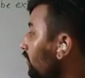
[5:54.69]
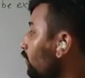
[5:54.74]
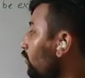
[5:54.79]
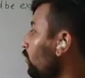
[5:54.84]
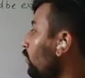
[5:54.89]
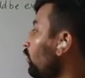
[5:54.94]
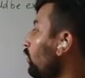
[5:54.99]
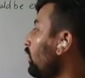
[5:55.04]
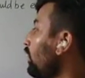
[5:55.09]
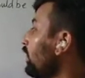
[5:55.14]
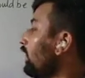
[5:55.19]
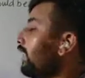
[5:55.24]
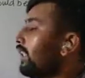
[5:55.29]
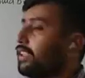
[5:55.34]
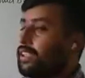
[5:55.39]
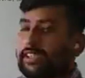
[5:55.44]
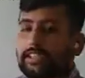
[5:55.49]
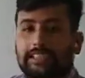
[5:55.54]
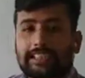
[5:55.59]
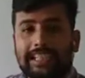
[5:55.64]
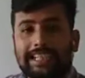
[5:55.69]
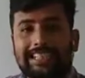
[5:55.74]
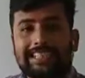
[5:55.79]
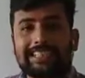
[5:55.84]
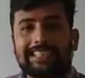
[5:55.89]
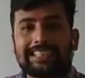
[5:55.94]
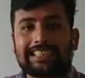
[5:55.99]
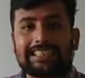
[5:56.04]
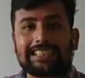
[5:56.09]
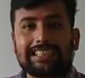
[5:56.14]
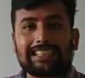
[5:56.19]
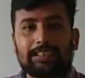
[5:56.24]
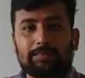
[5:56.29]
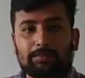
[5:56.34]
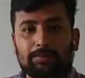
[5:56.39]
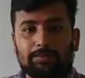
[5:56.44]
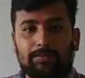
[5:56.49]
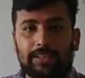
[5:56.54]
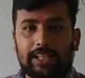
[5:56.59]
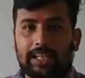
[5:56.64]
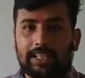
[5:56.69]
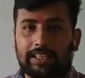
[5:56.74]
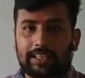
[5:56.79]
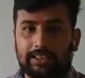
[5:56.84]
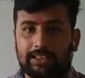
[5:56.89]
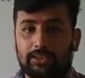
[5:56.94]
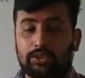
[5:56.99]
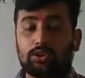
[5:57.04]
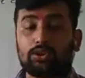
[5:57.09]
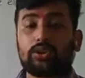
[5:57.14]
so here the change in Gibbs free energy,